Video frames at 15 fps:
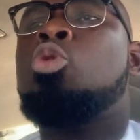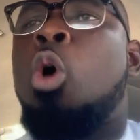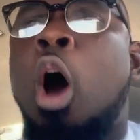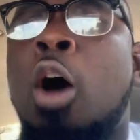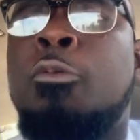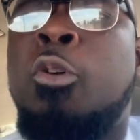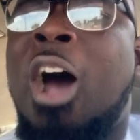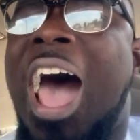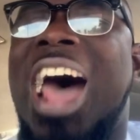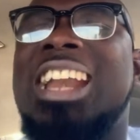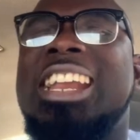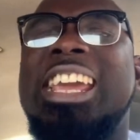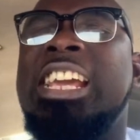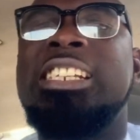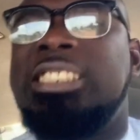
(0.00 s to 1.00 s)
called for
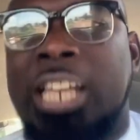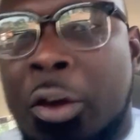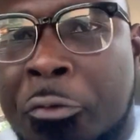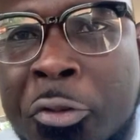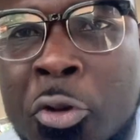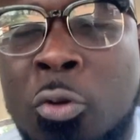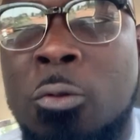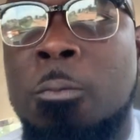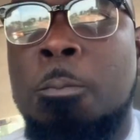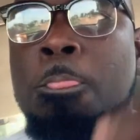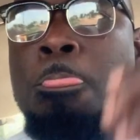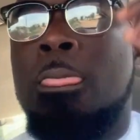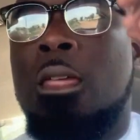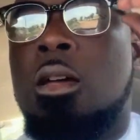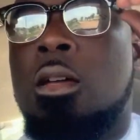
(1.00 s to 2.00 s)
an interview.
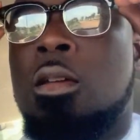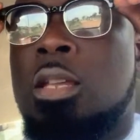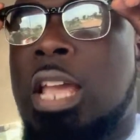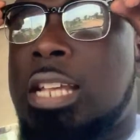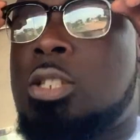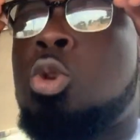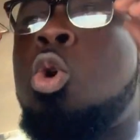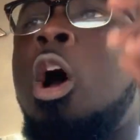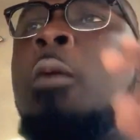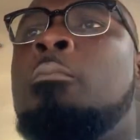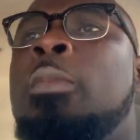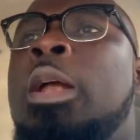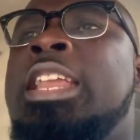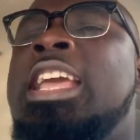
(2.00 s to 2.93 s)
Yes, so I'm not